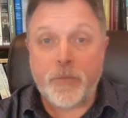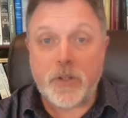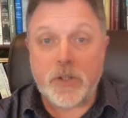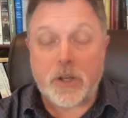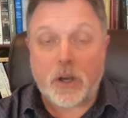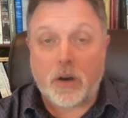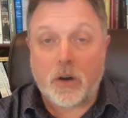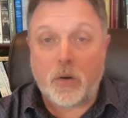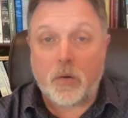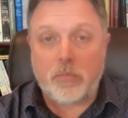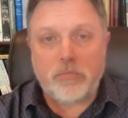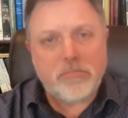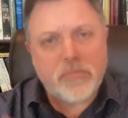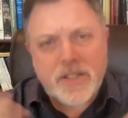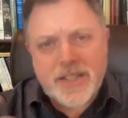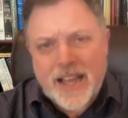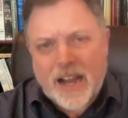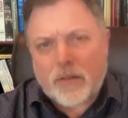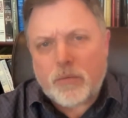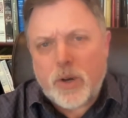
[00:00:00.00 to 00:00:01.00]
So
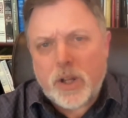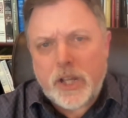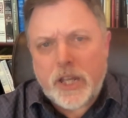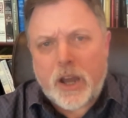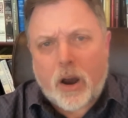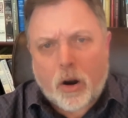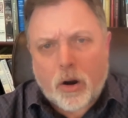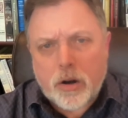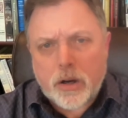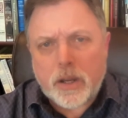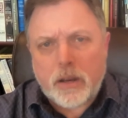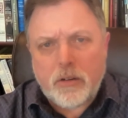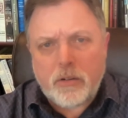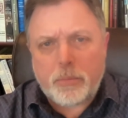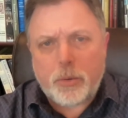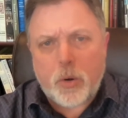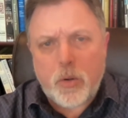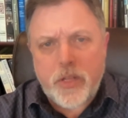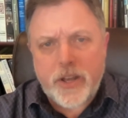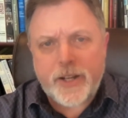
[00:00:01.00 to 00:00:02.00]
it's not really
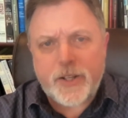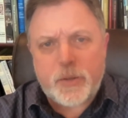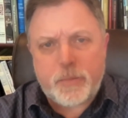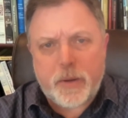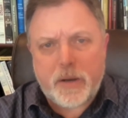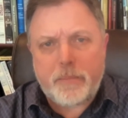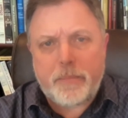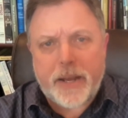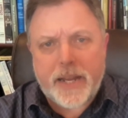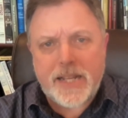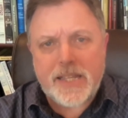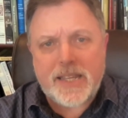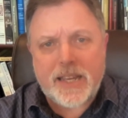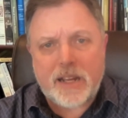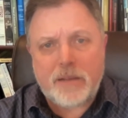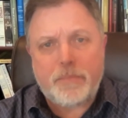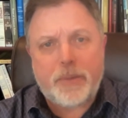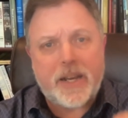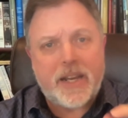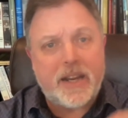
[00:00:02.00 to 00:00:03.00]
arguable that it's been baked
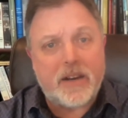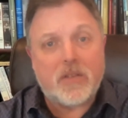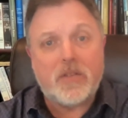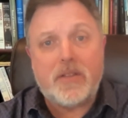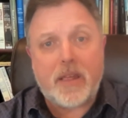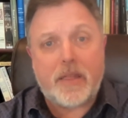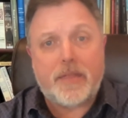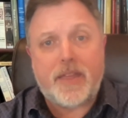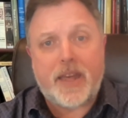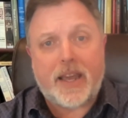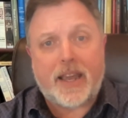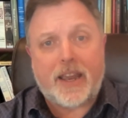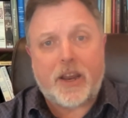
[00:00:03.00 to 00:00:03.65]
in, but here's the thing.